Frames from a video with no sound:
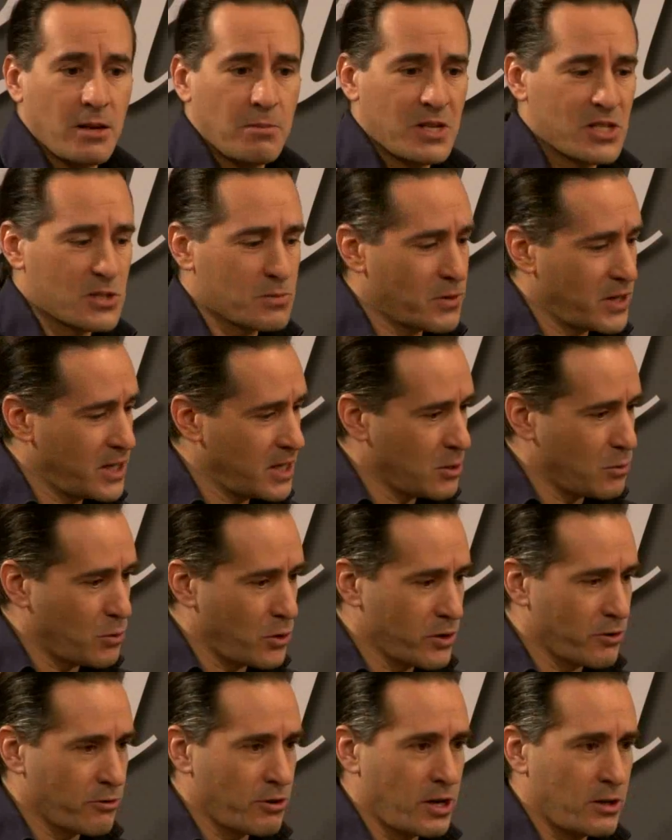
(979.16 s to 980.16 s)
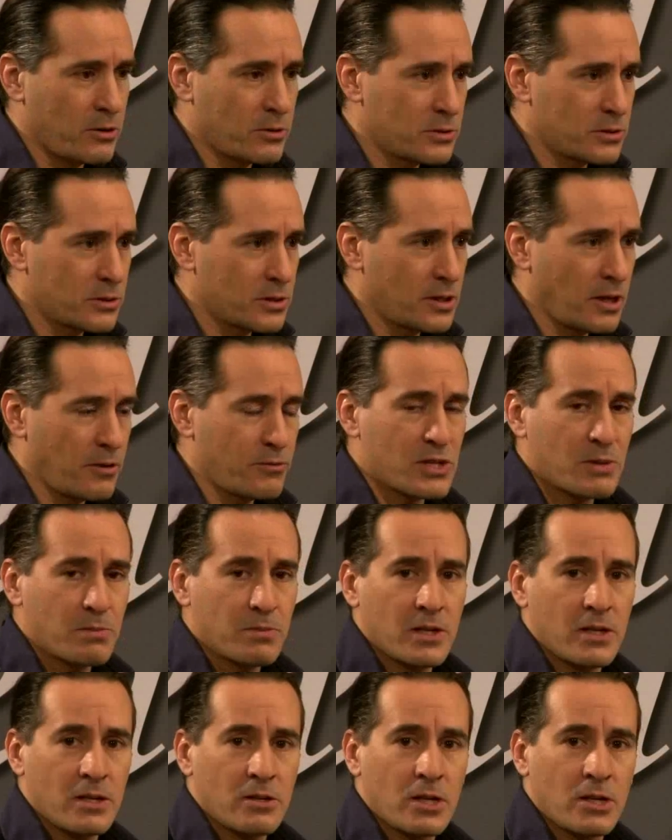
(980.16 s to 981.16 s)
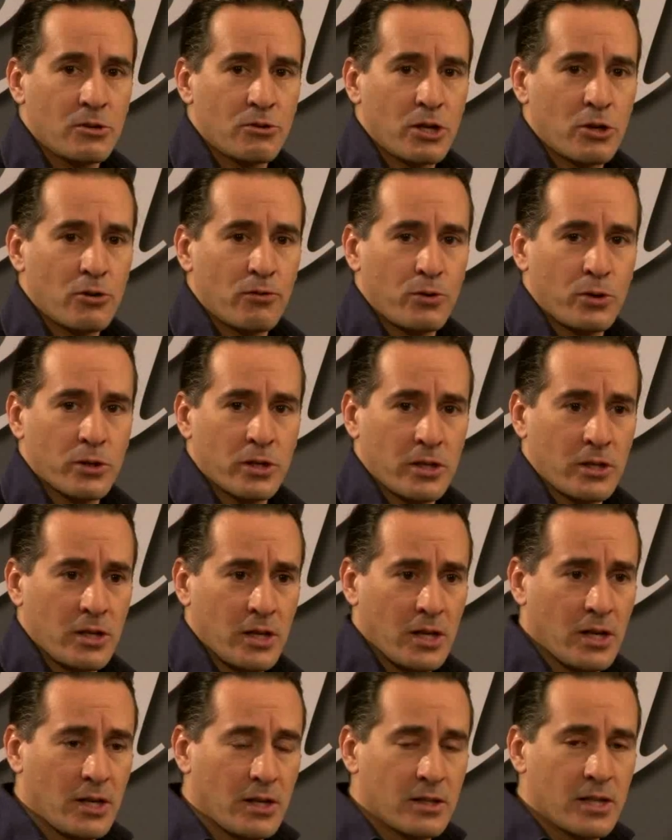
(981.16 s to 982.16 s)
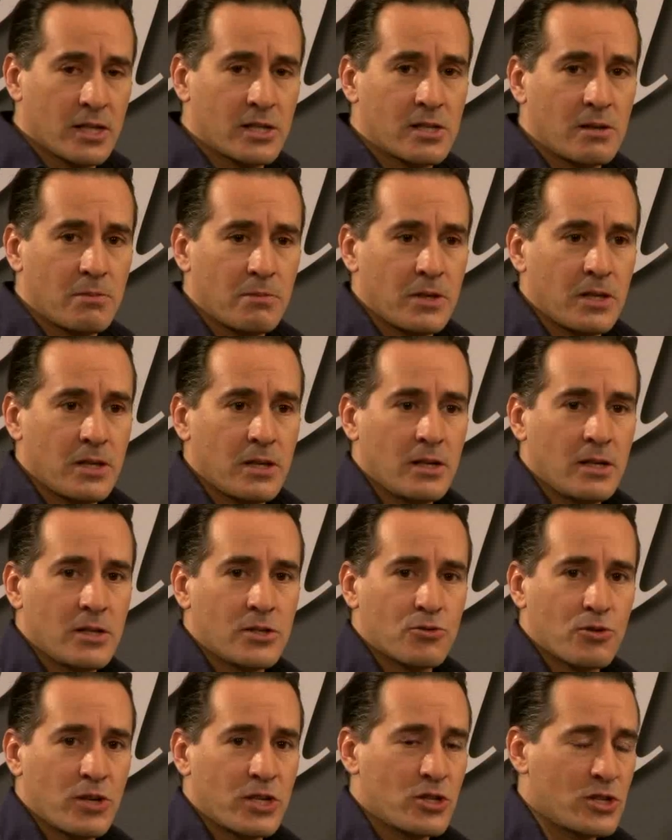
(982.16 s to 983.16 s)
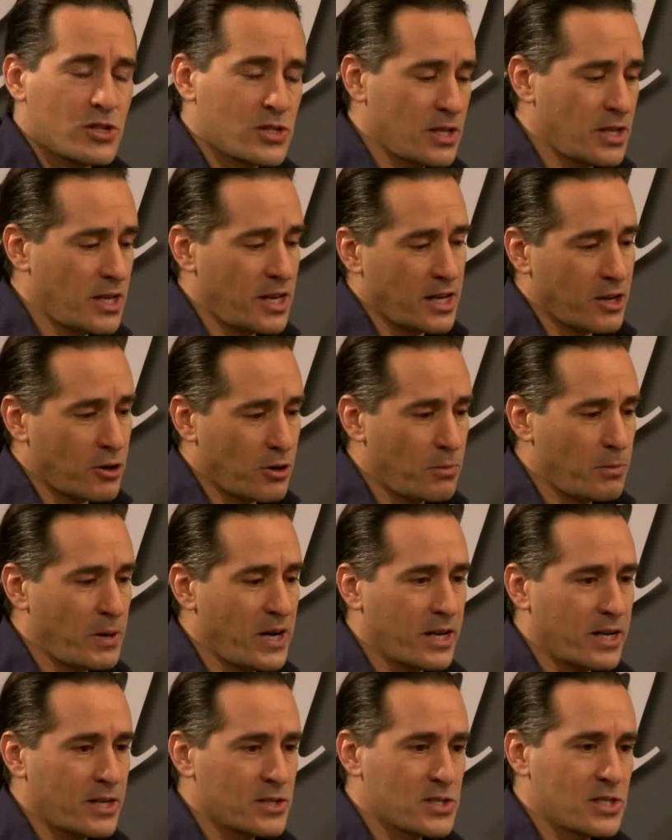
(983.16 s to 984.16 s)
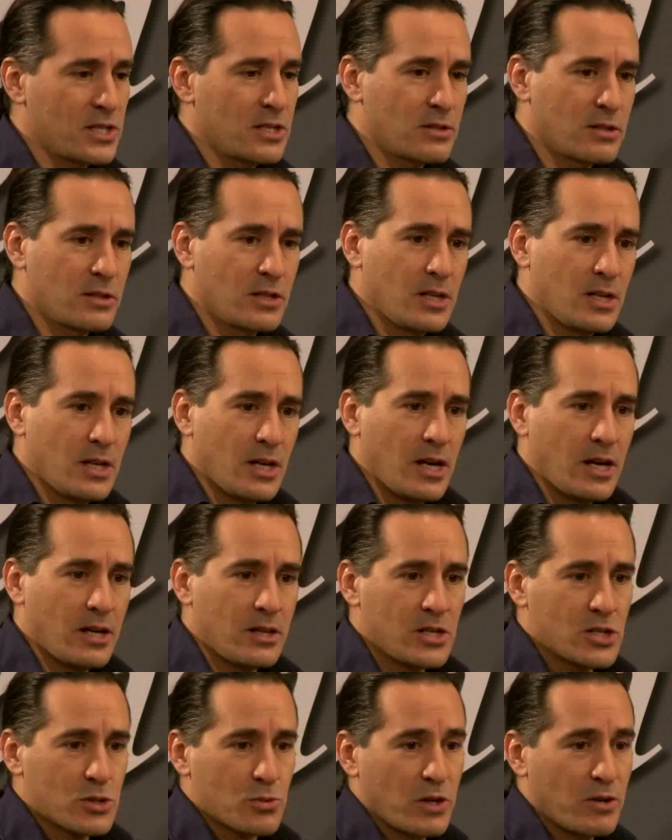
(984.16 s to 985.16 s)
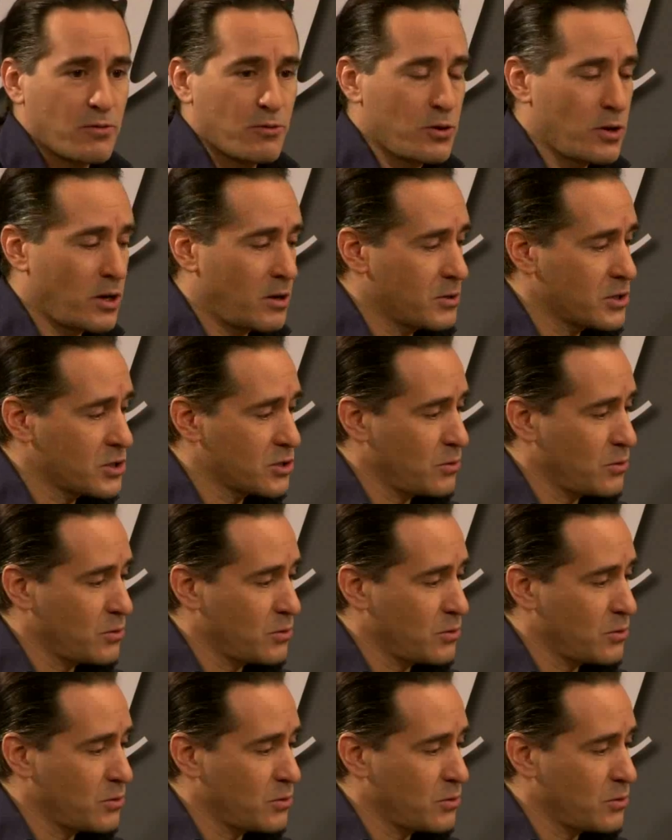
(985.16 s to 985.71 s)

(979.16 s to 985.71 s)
a 10 minutes break, walk around, have some a drink of water, take some stretches, and then I go back and sit, and this way a few hours.